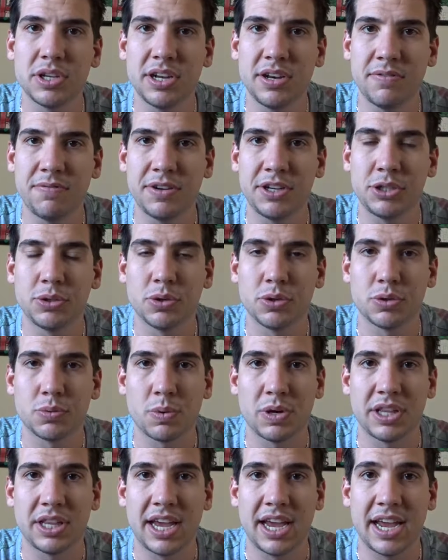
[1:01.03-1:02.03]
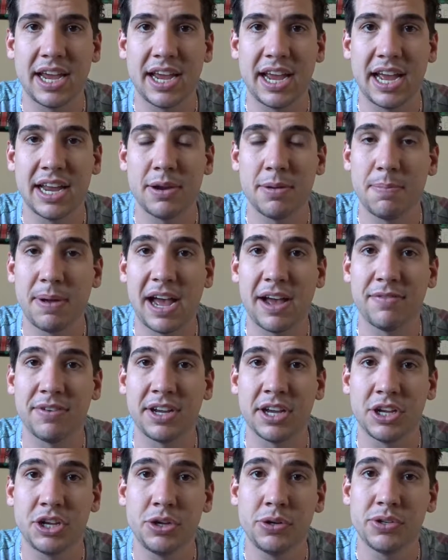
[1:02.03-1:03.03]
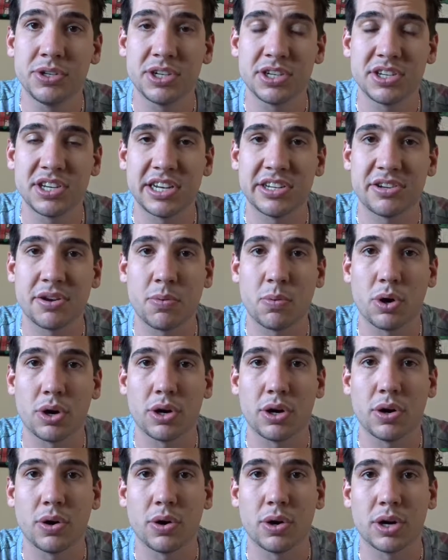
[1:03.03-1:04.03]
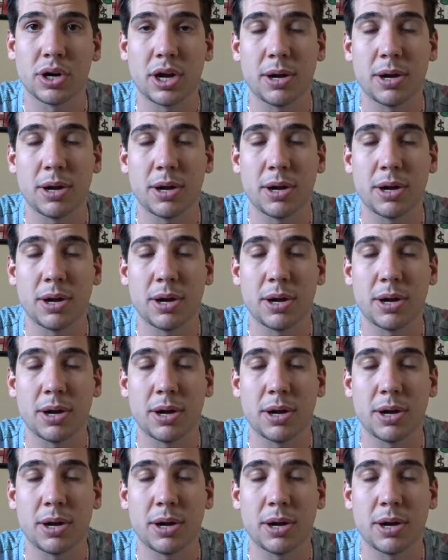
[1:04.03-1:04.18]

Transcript: individuals, when they end up having a huge success at work or